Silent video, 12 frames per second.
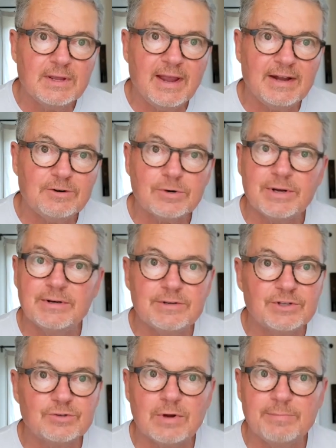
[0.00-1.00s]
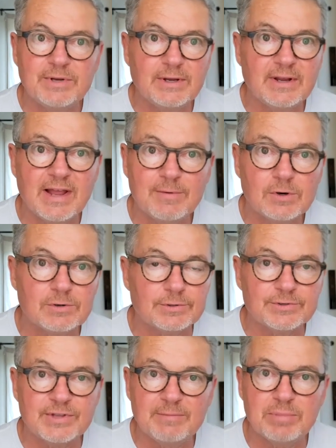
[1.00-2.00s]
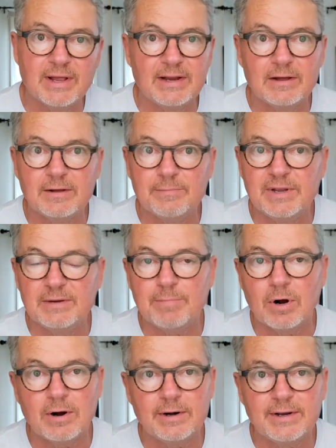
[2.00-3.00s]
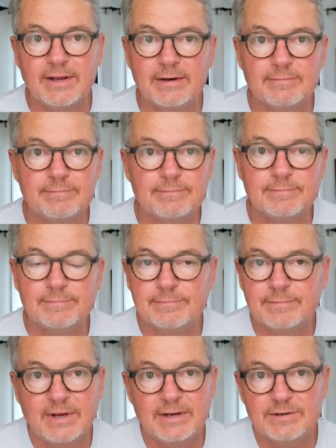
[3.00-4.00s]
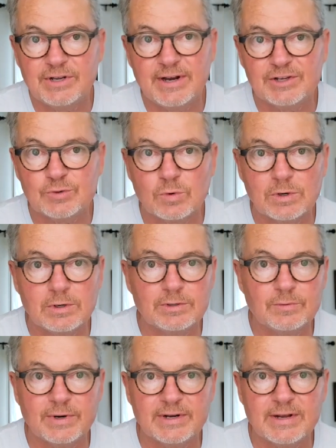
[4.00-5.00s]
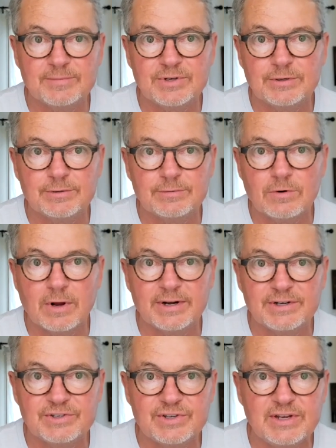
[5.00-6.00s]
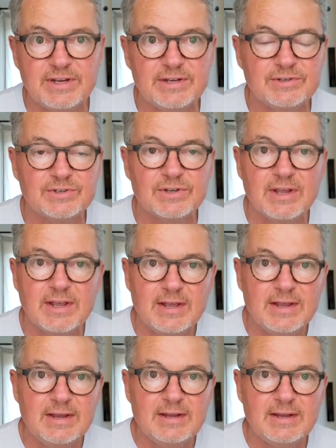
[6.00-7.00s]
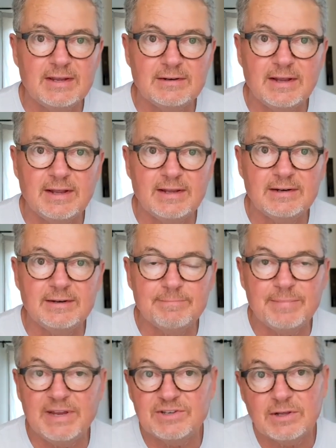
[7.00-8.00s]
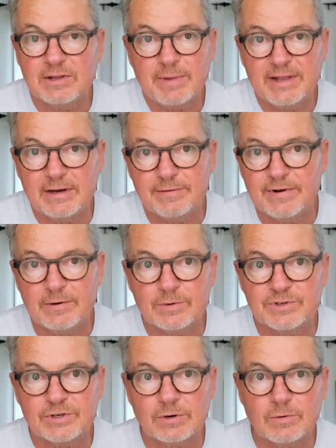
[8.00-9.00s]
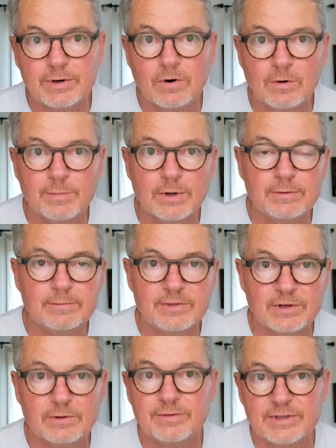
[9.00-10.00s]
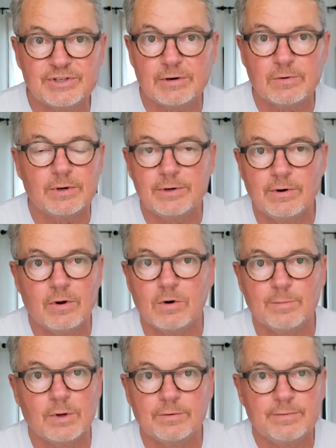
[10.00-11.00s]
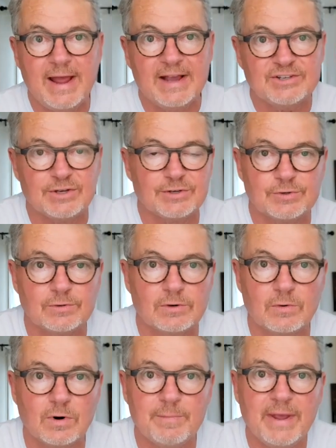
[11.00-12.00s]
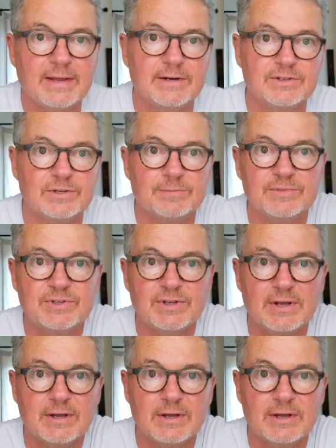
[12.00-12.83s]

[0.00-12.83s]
endocrine disrupting chemicals, they play a big part in today's world when it comes to chronic disease. It basically, by interfering with steroid hormone, the steroid hormone axis or mechanisms.